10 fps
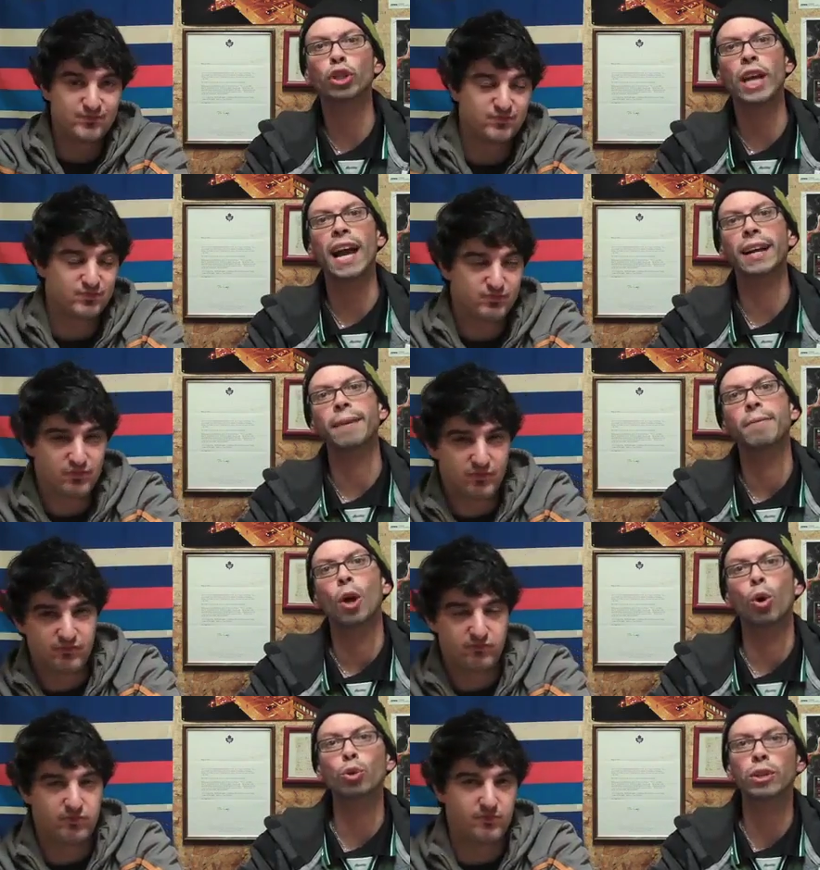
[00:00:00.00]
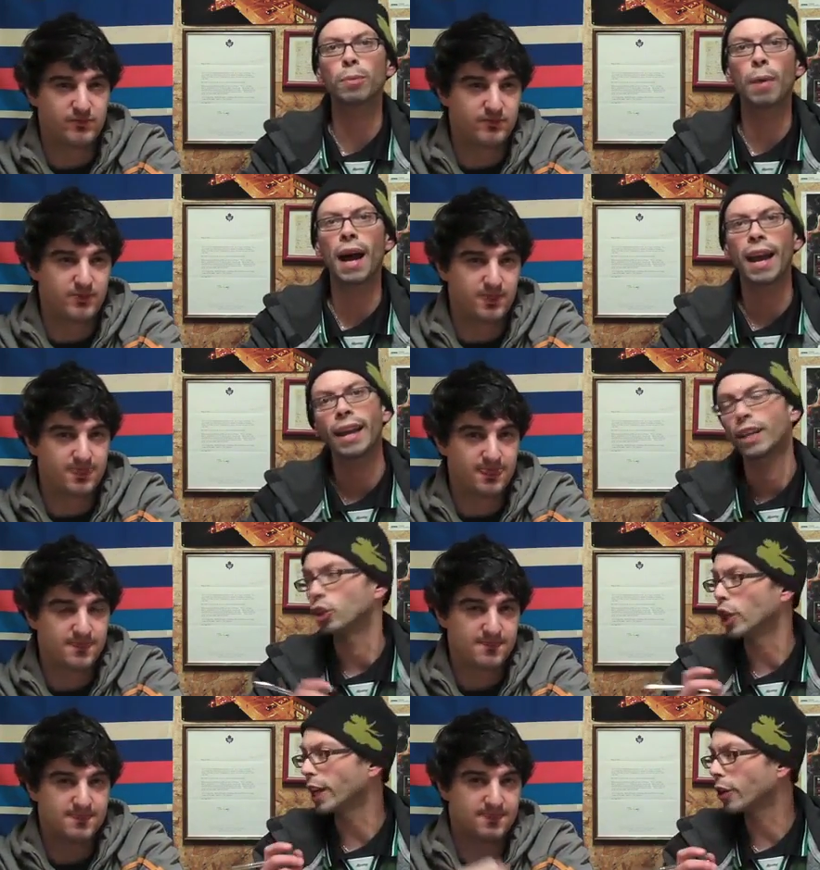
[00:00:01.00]
Speaker 1: Shack, hosted by
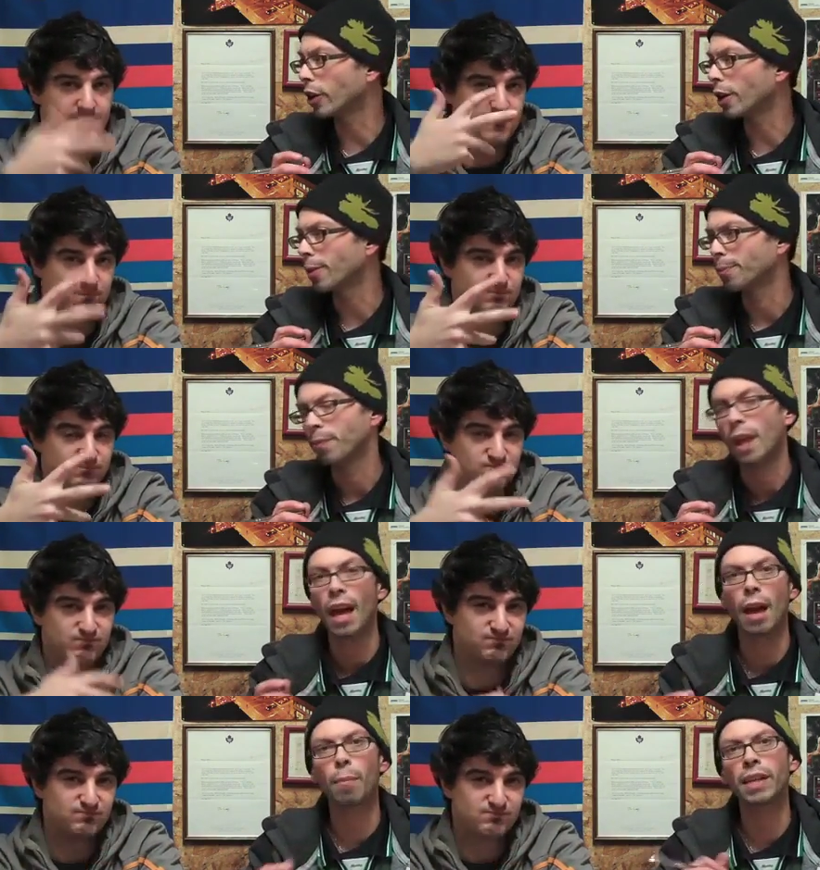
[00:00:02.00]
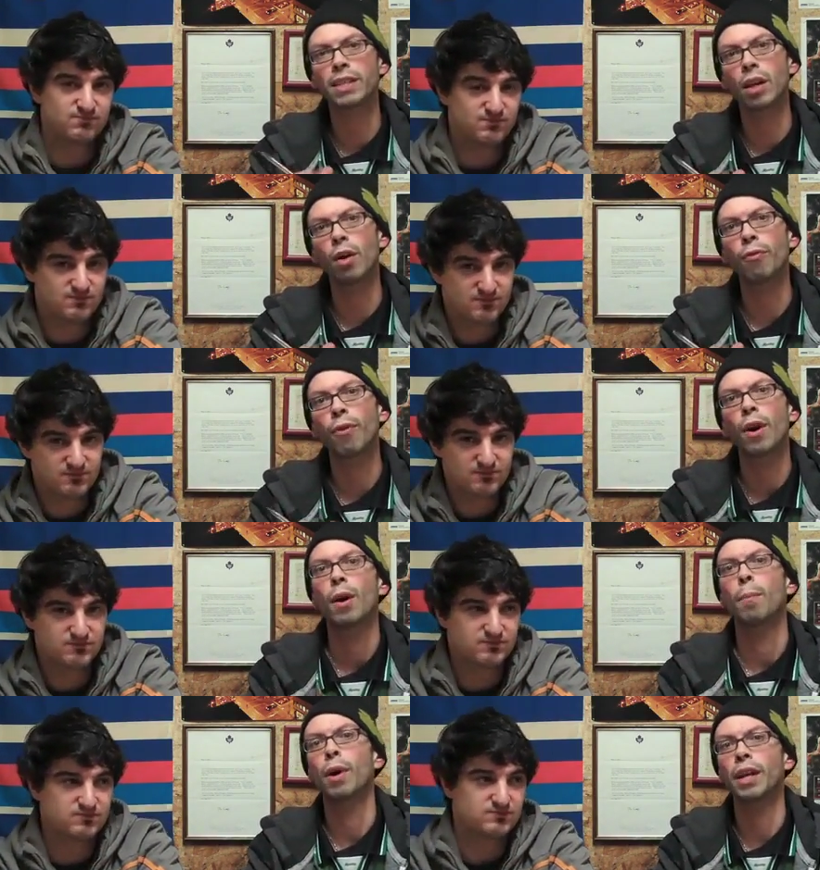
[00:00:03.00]
Jay Kerr and myself,
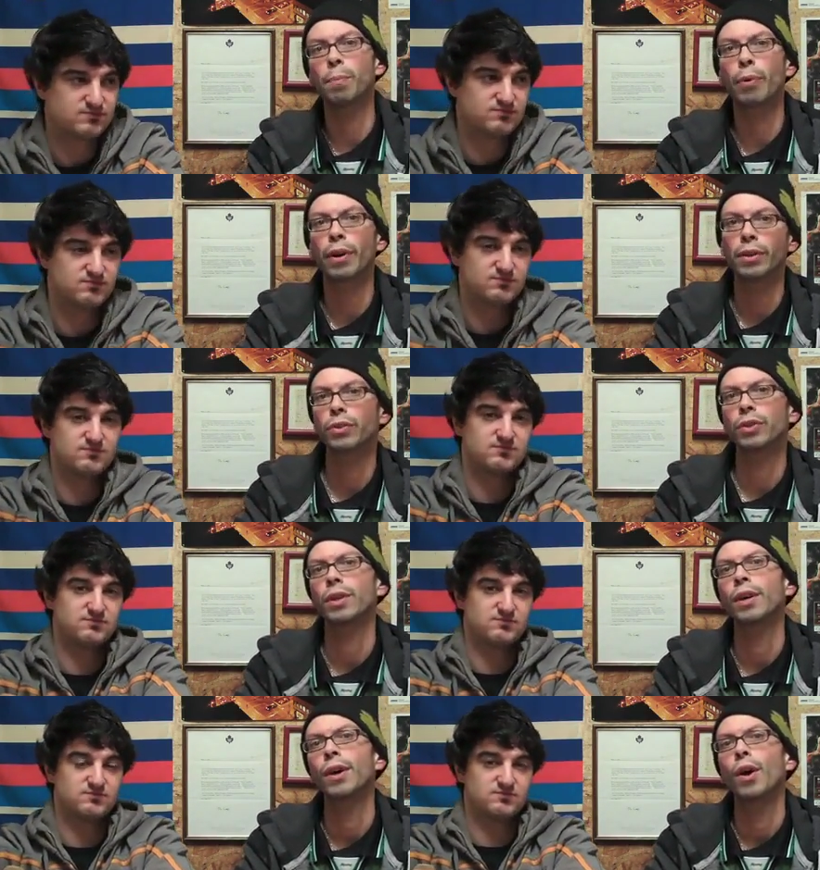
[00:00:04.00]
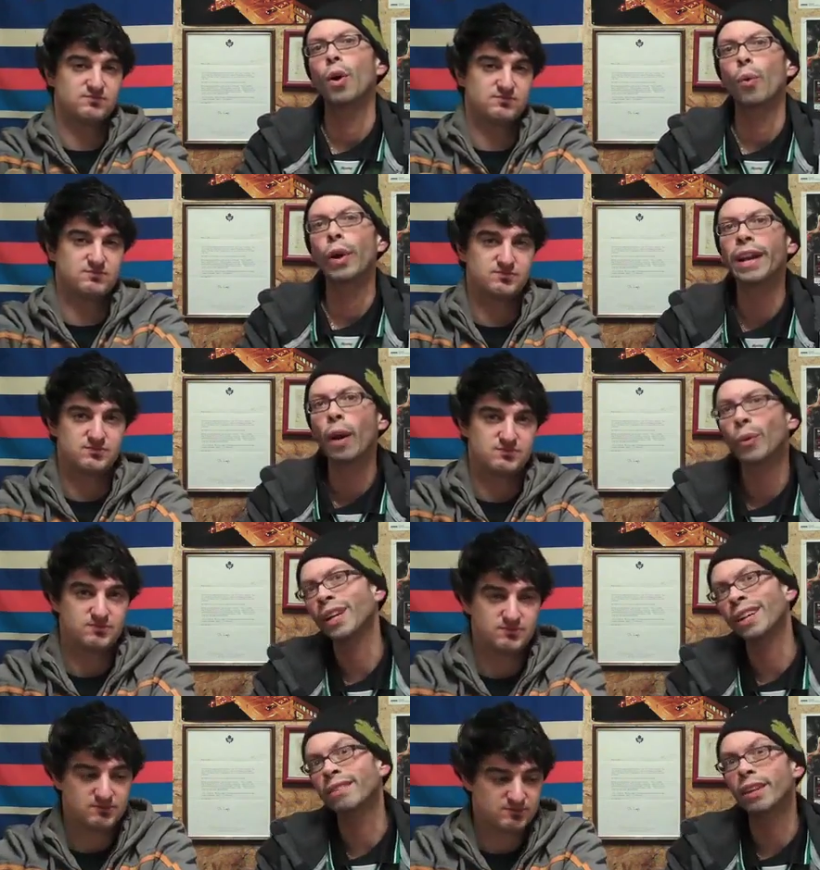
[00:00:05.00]
Buddy Burnz. Right now, we're going
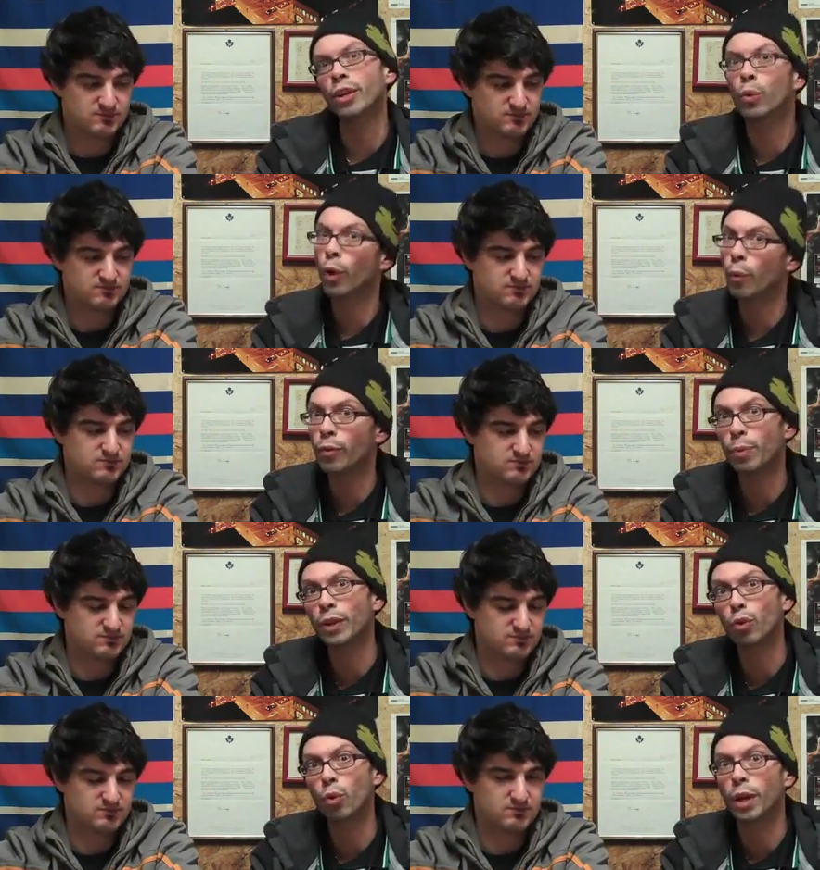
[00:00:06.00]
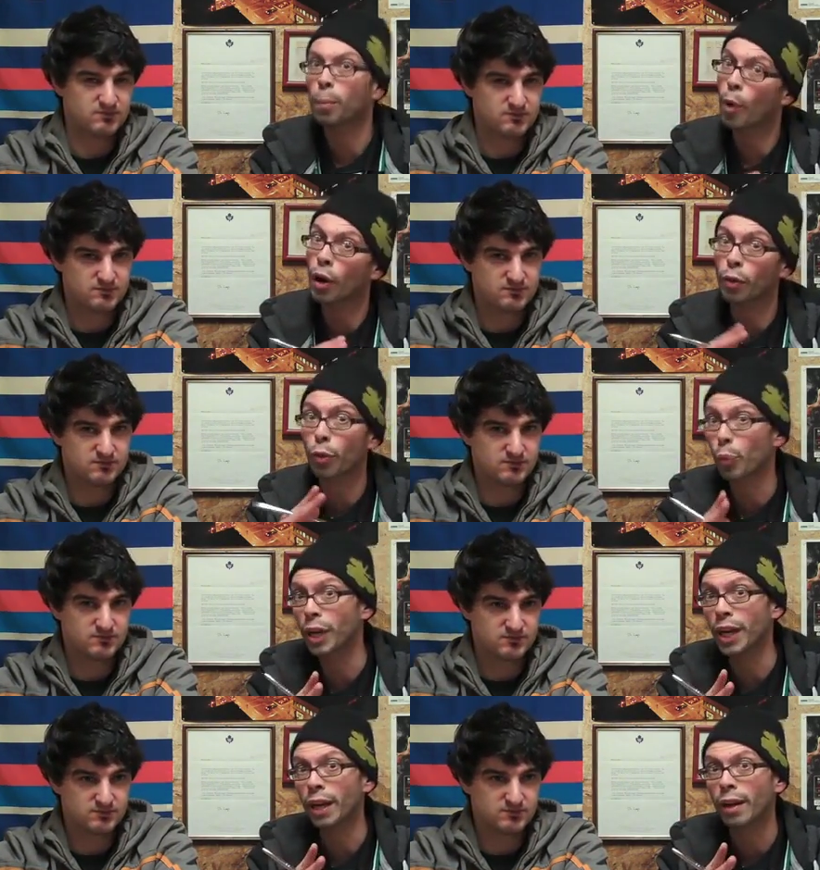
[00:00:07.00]
to continue what we've been doing, part
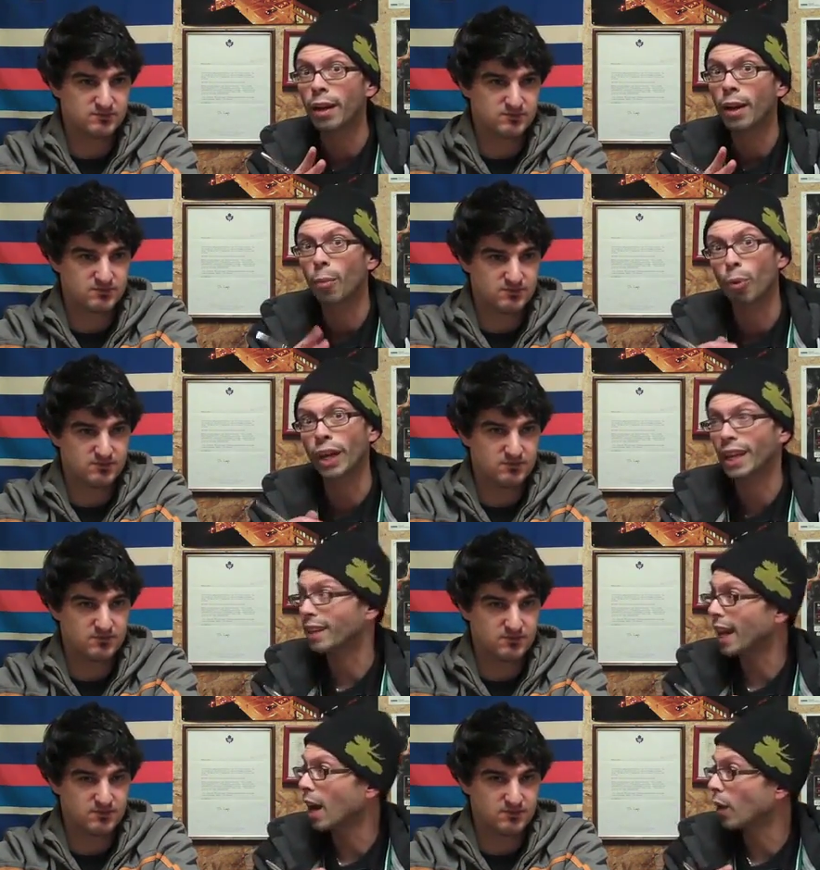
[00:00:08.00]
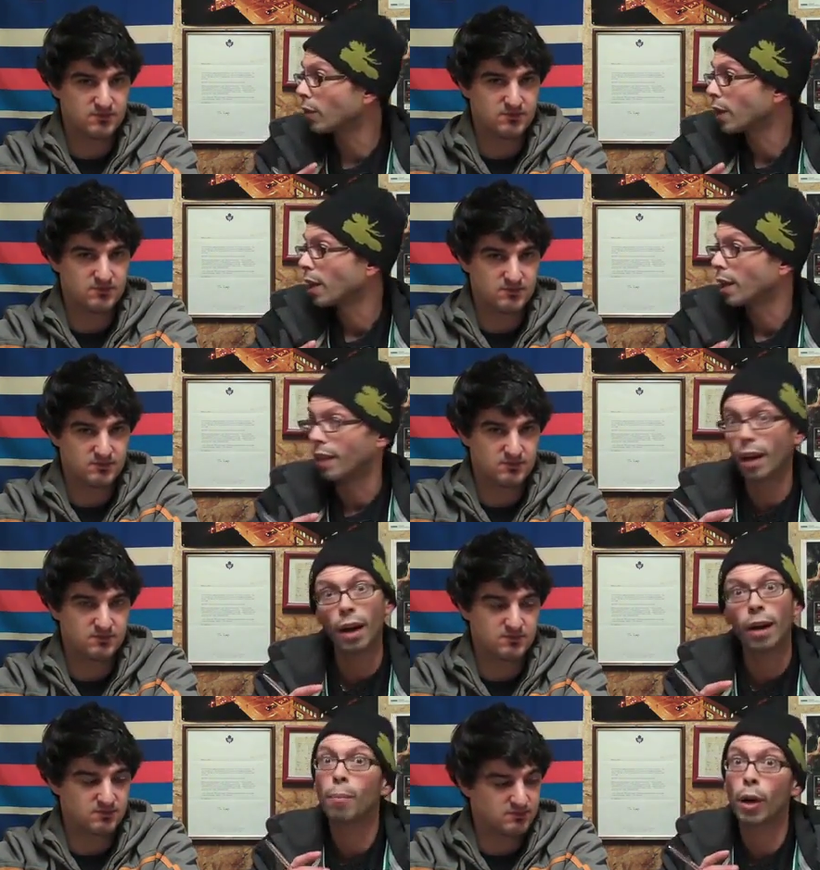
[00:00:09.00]
three, breaking down
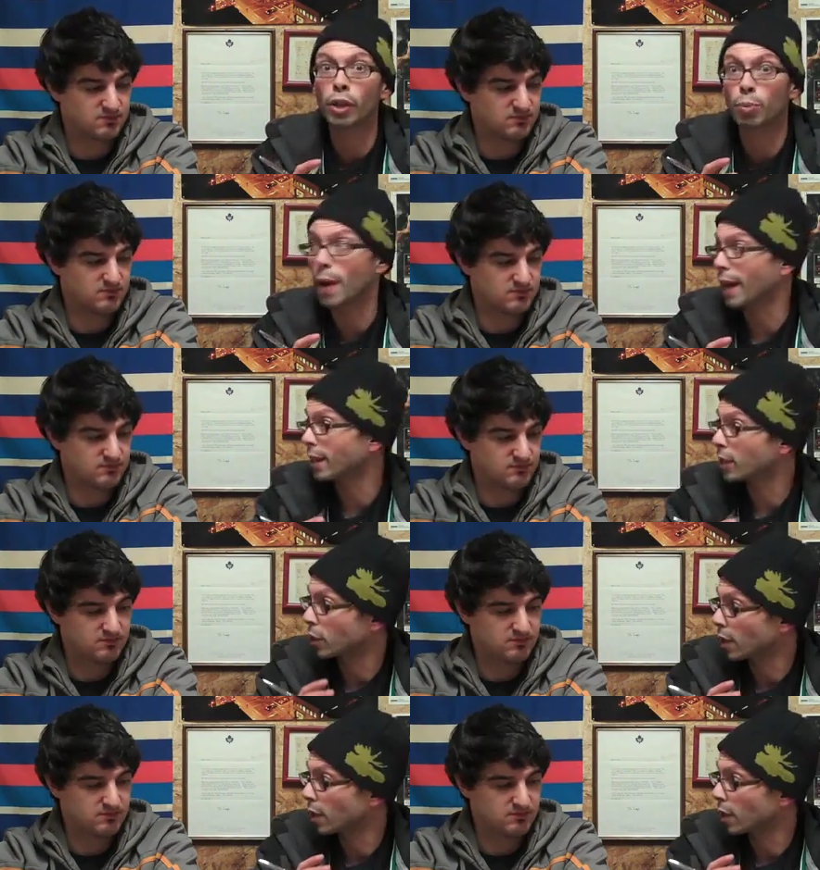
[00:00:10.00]
the March Madness